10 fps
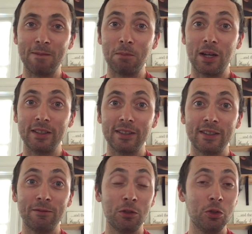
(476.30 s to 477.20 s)
But
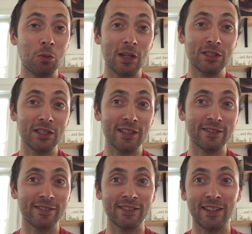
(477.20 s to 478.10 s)
if you do watch this
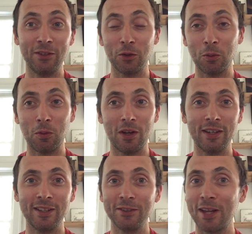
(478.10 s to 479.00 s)
and you're the one
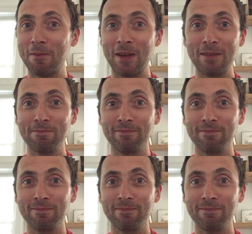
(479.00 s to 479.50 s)
and you're not my